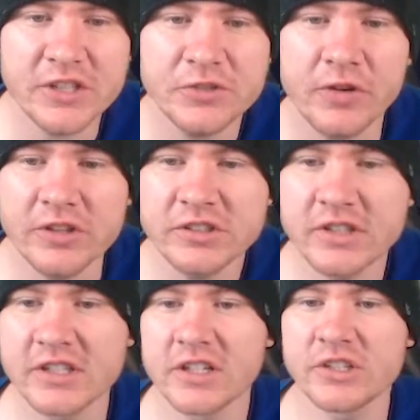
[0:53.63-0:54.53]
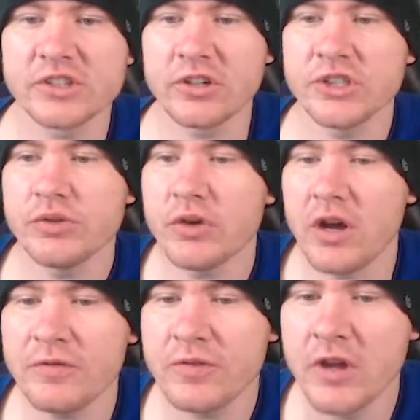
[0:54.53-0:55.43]
first, it's going to start you
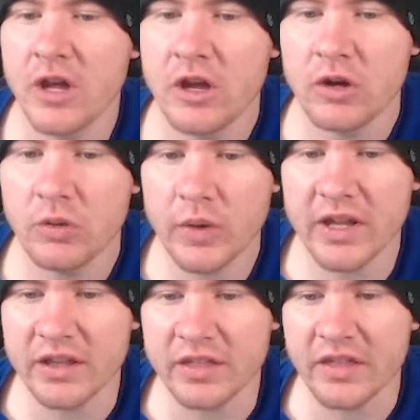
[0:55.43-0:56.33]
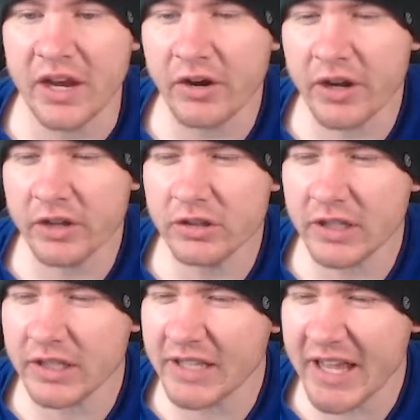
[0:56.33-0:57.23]
off with Ariel,
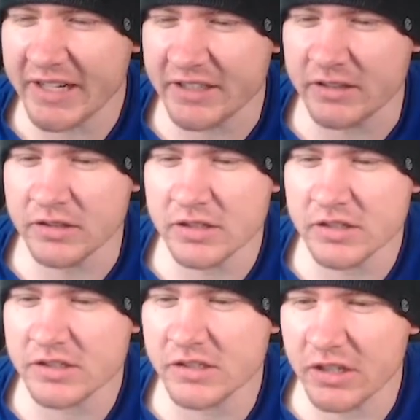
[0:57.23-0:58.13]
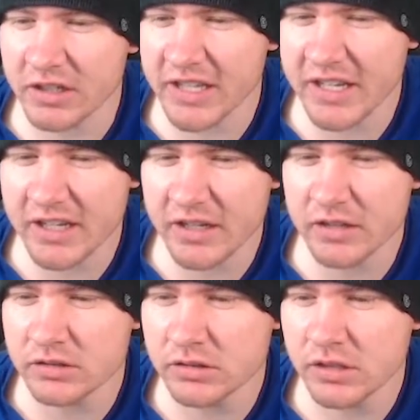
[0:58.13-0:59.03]
Aladdin, Sully.
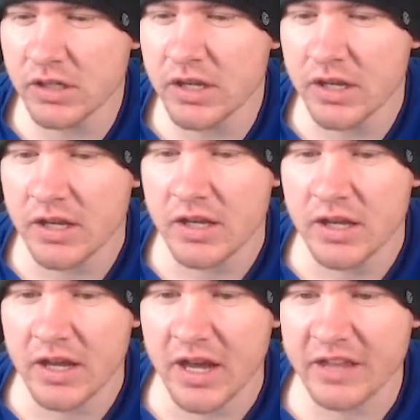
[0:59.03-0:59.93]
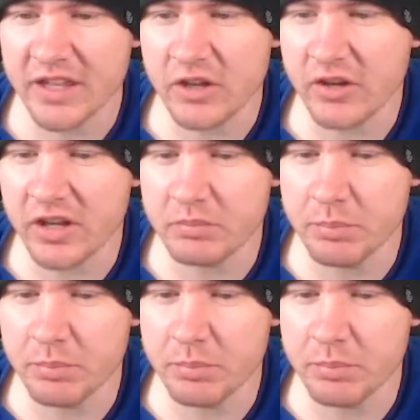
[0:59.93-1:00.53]
I think you get